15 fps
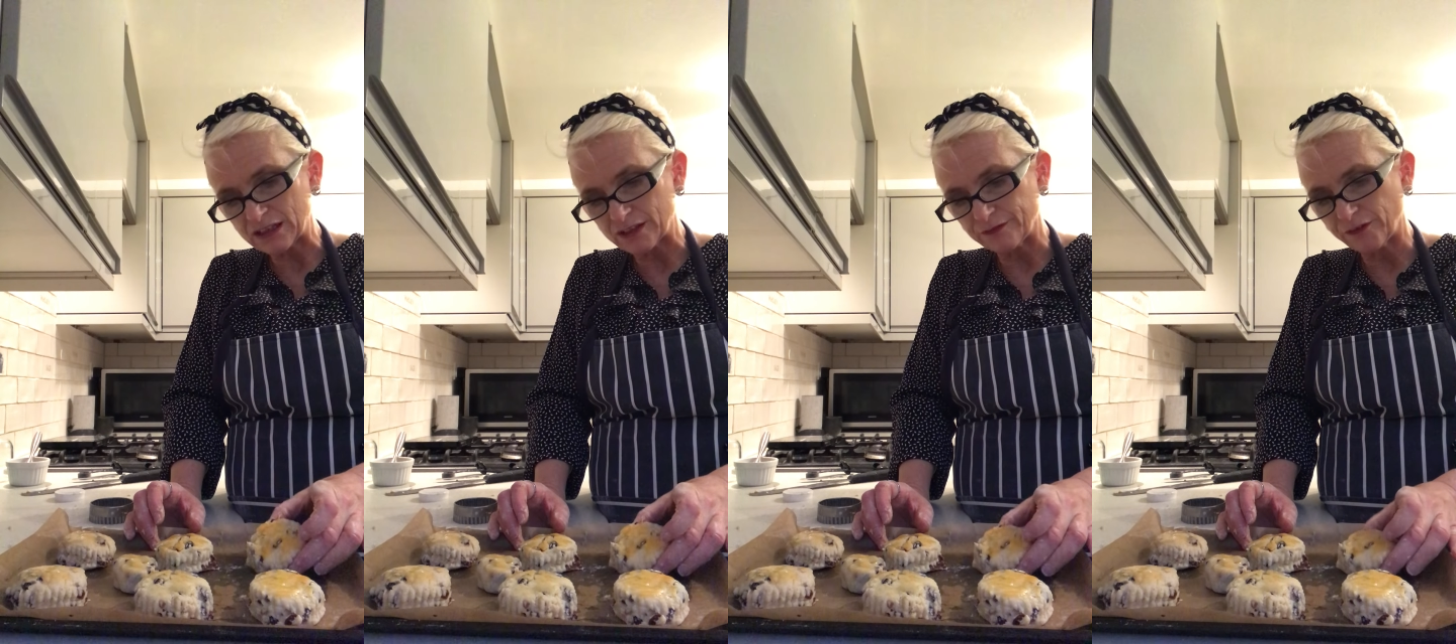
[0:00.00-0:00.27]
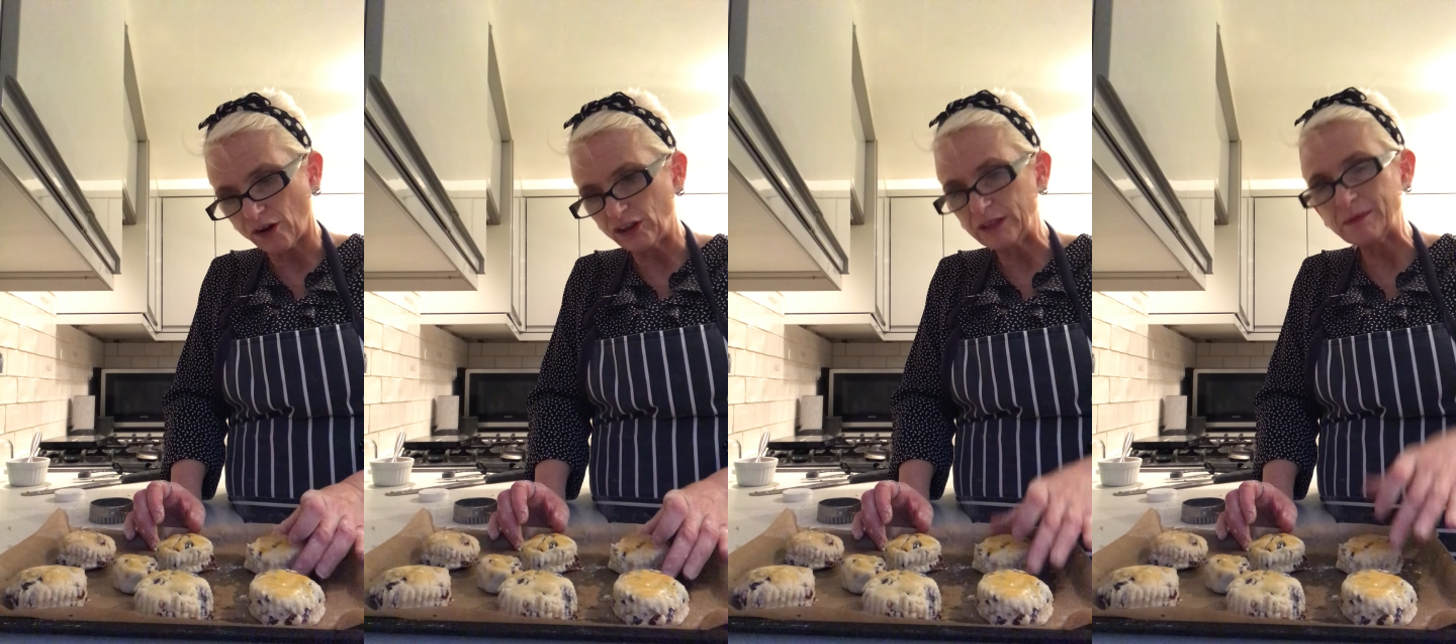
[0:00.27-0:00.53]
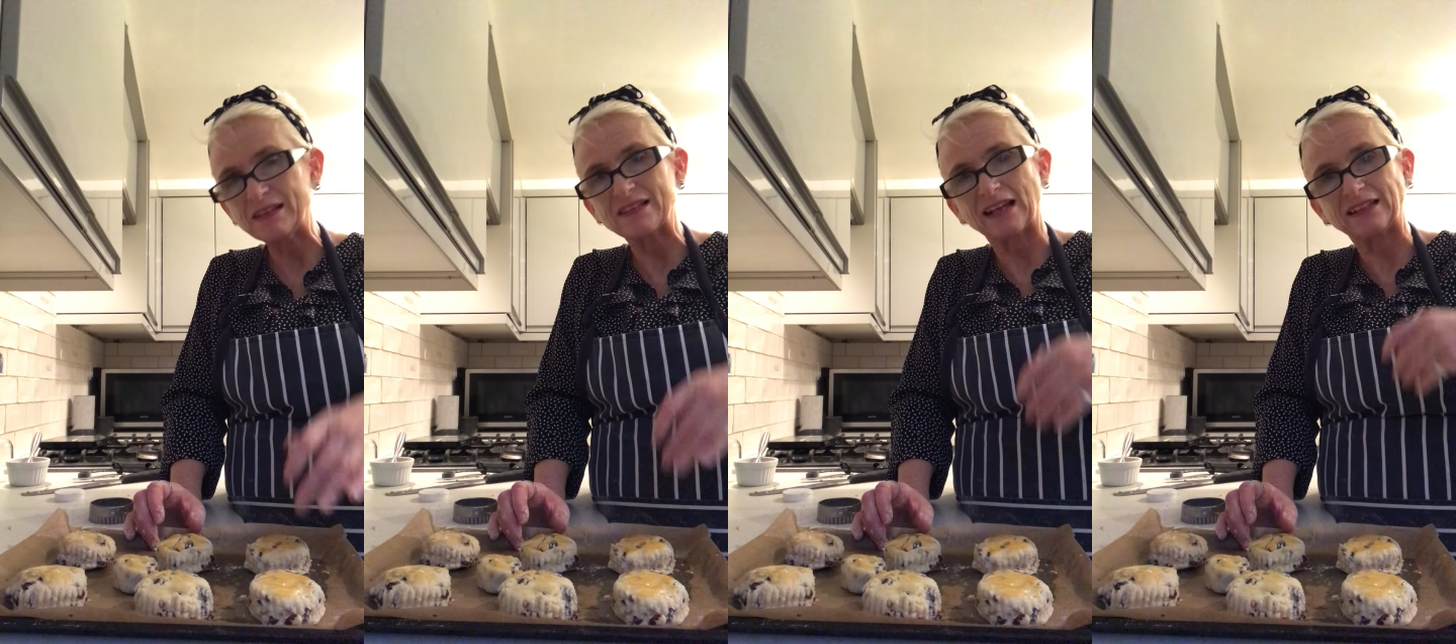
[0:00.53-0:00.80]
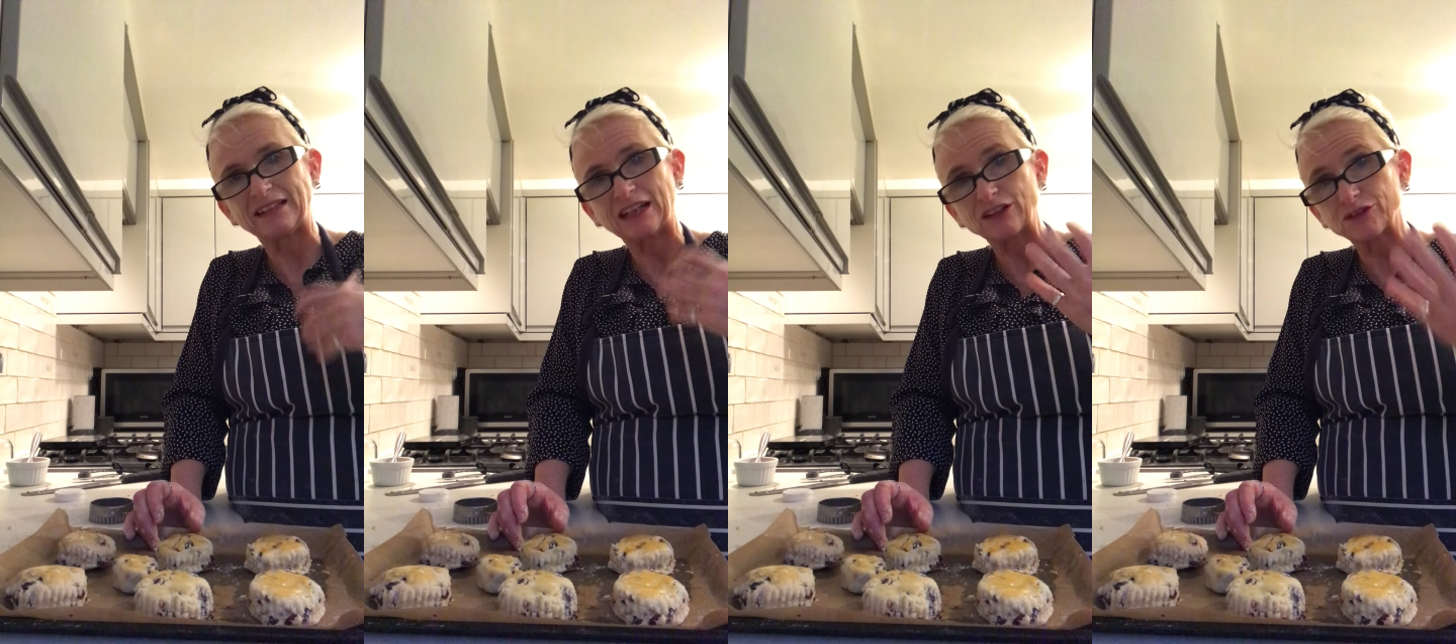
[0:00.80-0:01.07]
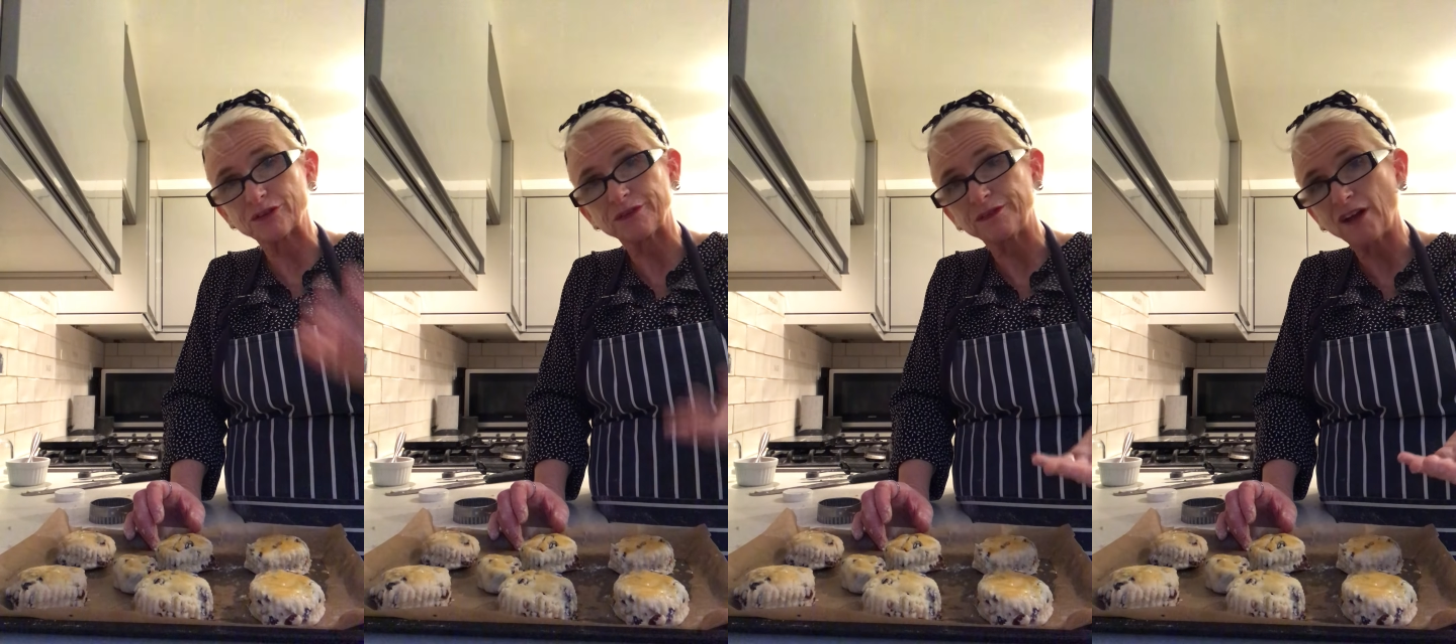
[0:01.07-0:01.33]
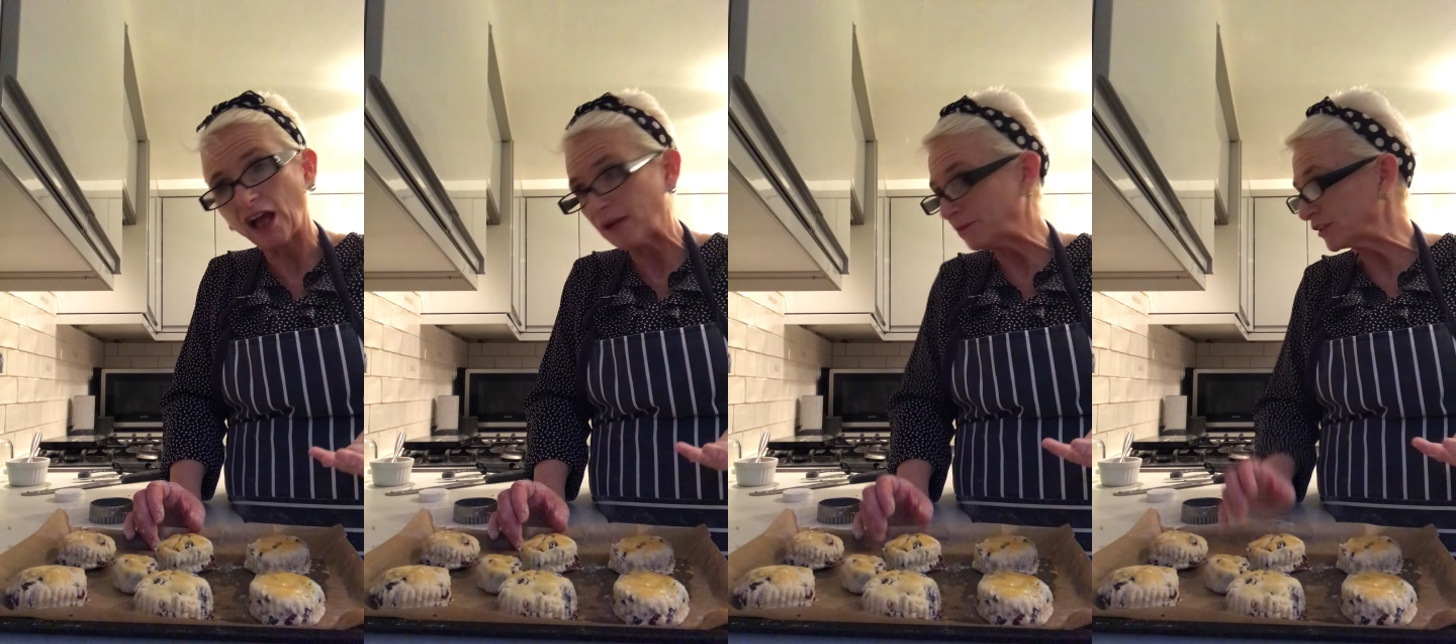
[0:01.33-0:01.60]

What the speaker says: the volume, it's added extra fibre